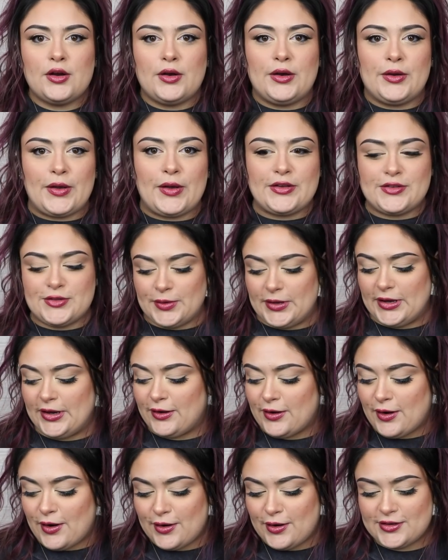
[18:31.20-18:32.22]
right, you guys, so here
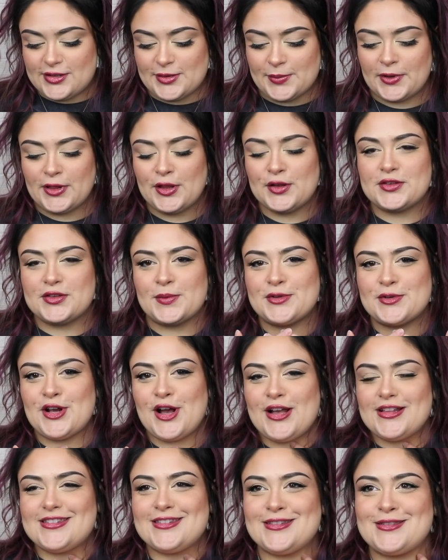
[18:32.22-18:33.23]
are some close-up
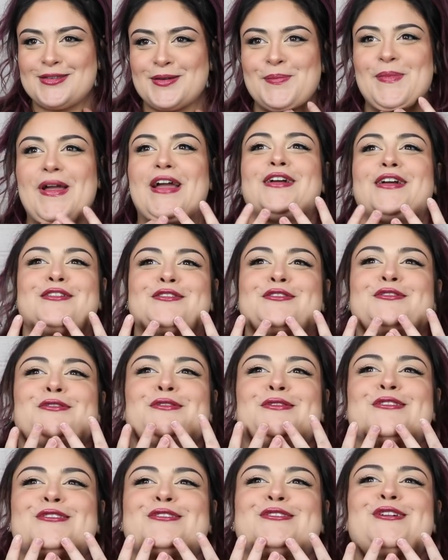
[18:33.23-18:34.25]
shots and some magical
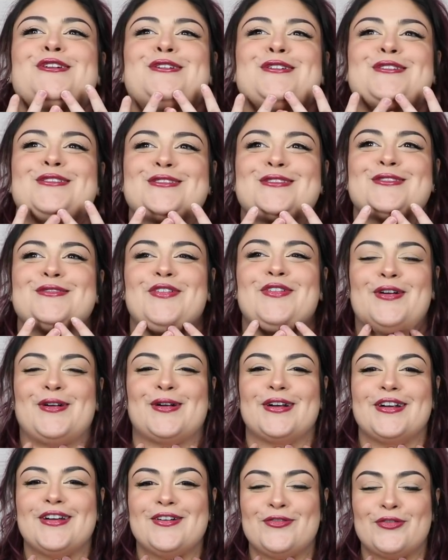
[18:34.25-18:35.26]
shots of
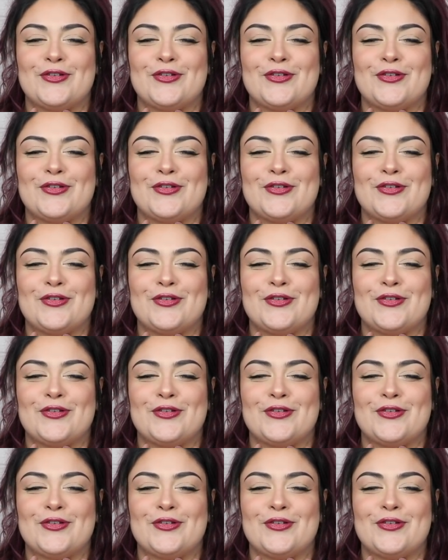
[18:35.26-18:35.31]
our